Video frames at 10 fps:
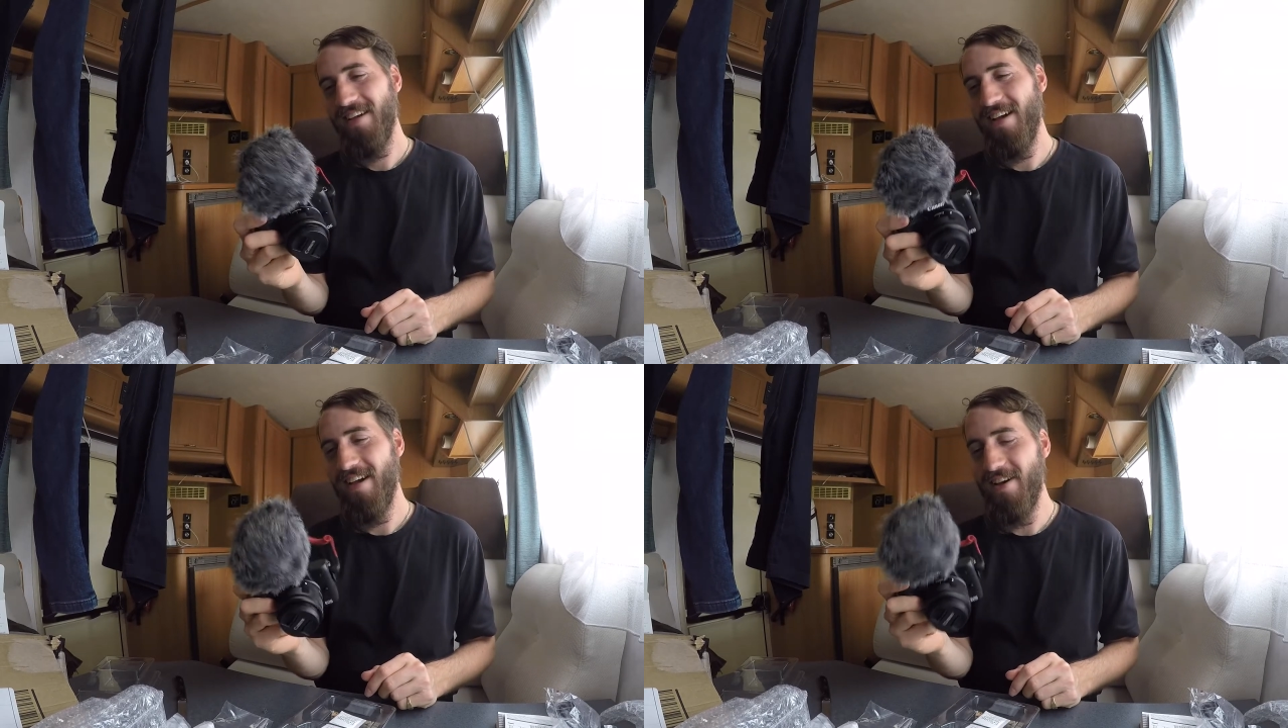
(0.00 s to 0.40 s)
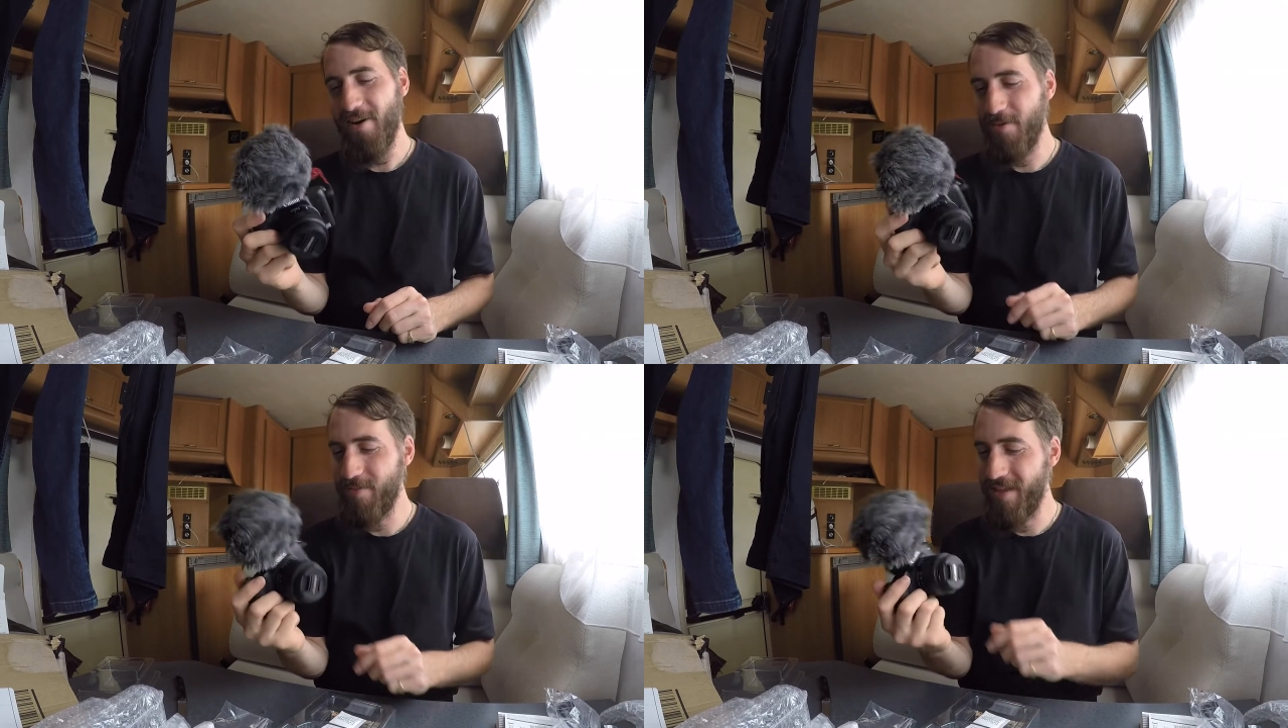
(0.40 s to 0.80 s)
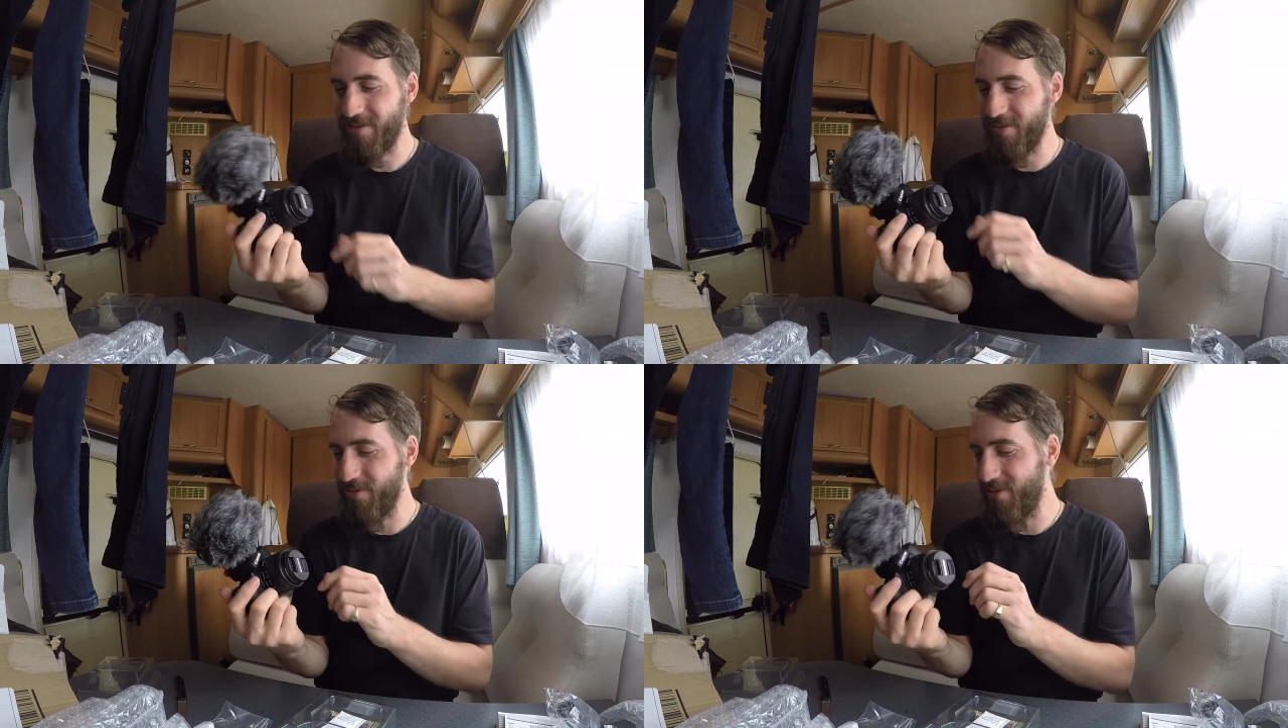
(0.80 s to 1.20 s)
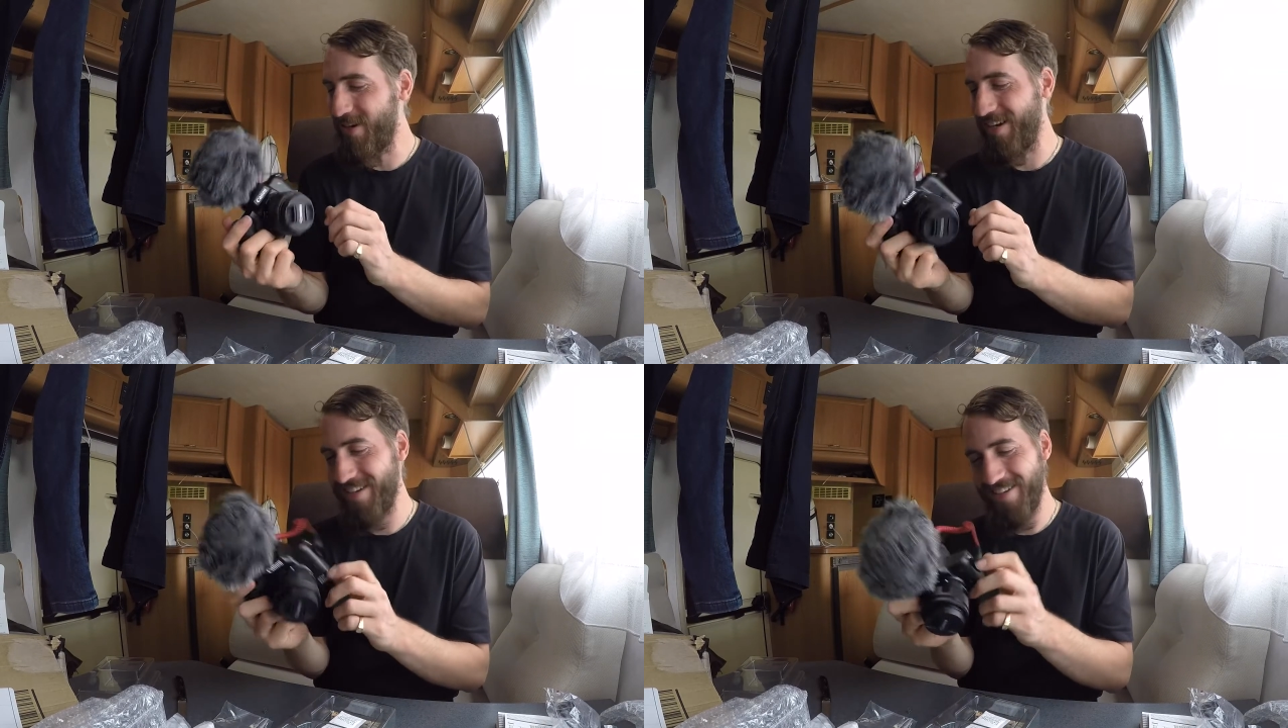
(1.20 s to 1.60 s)
I hope that will
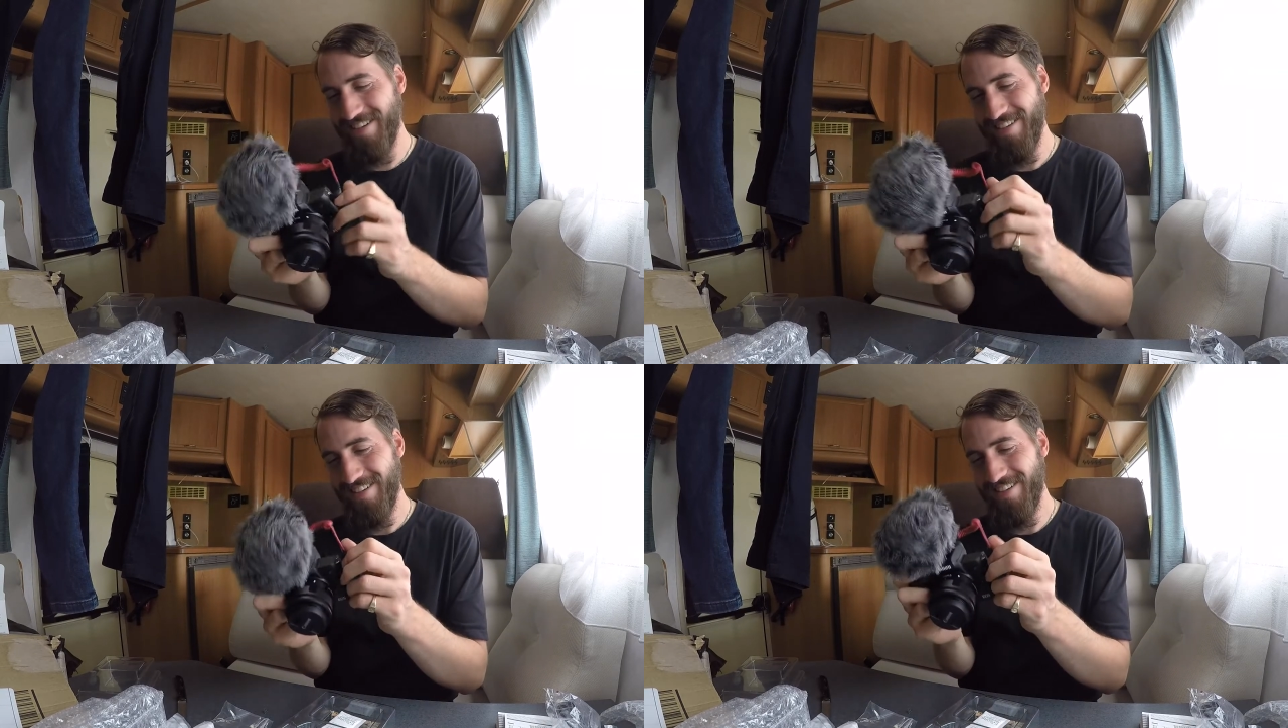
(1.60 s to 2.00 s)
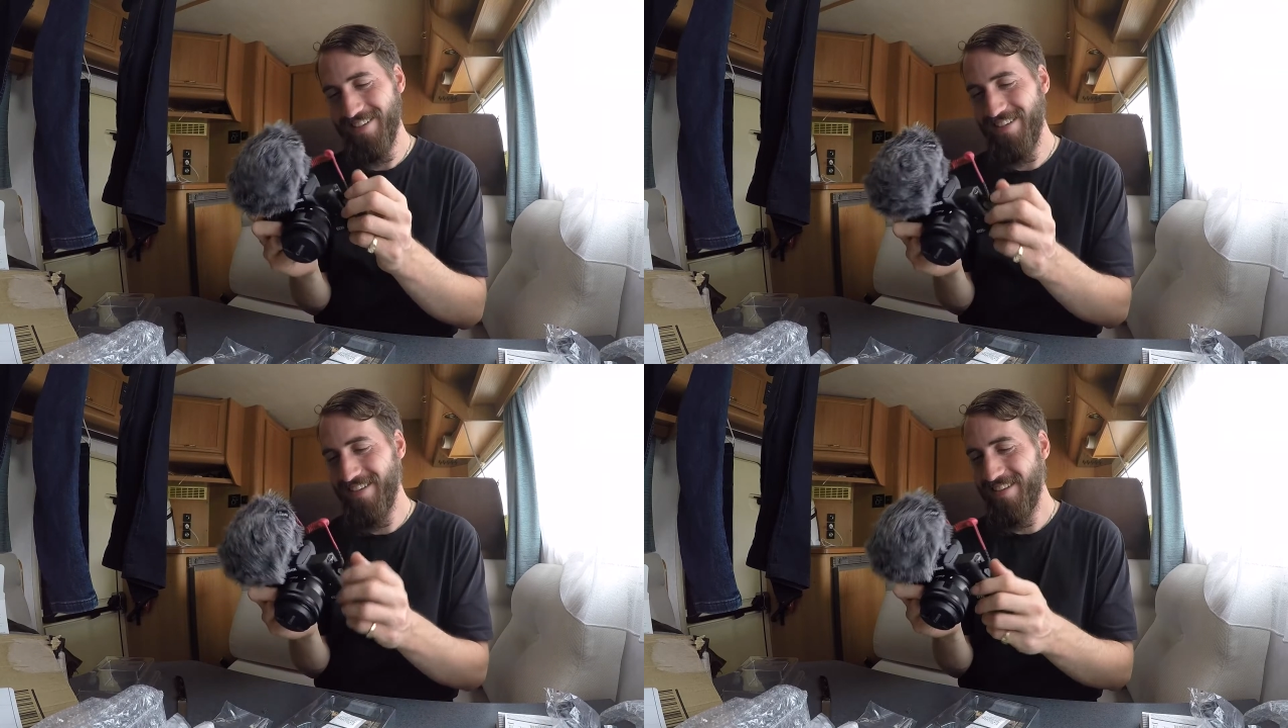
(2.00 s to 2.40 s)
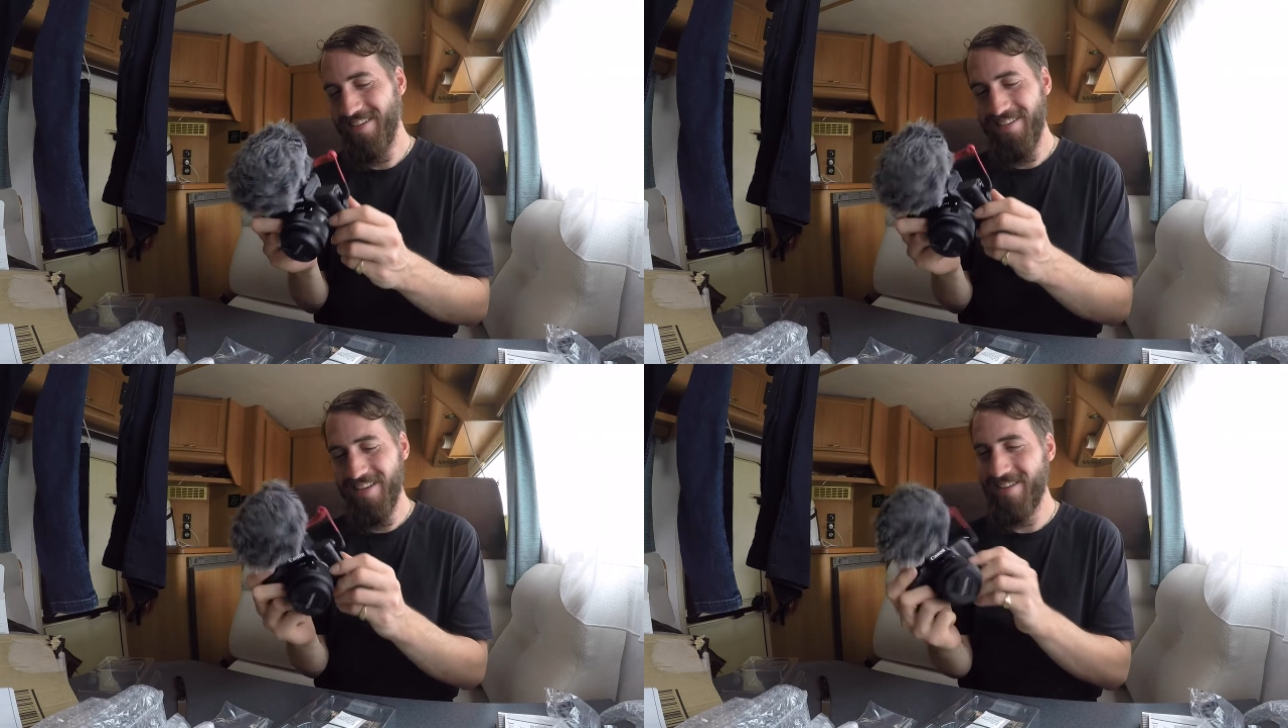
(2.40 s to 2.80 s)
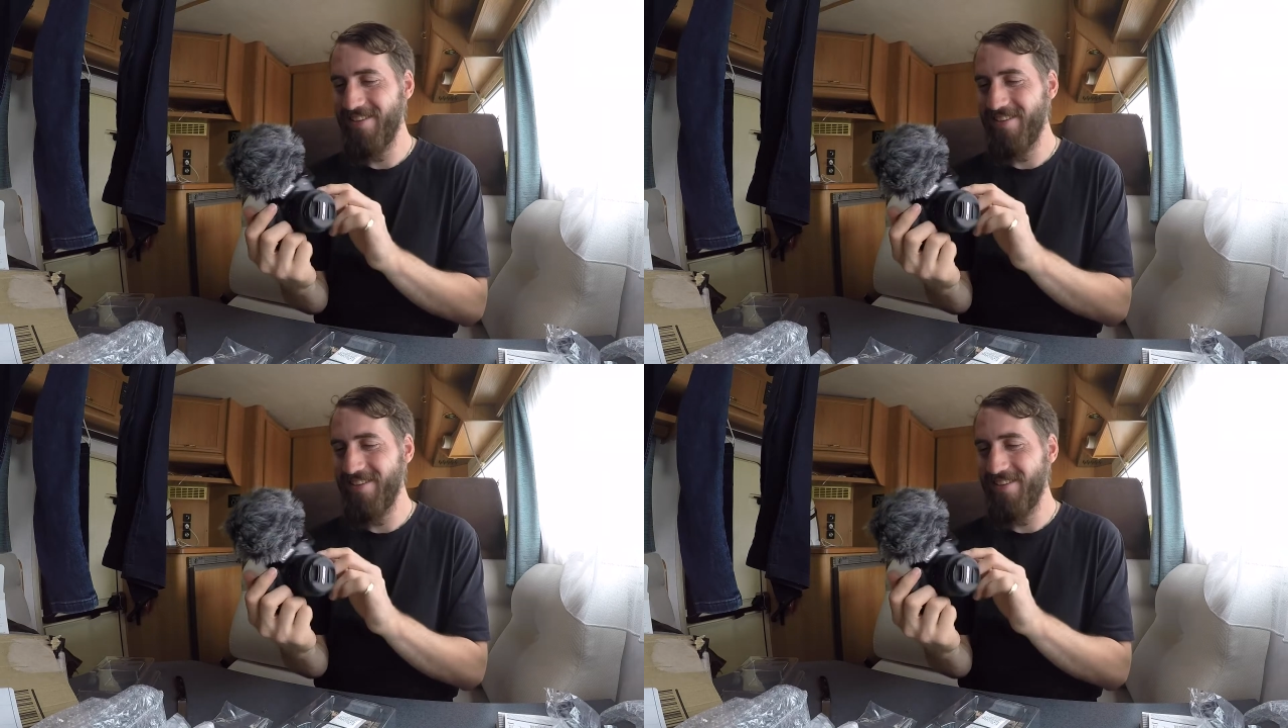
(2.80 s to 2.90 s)
work. It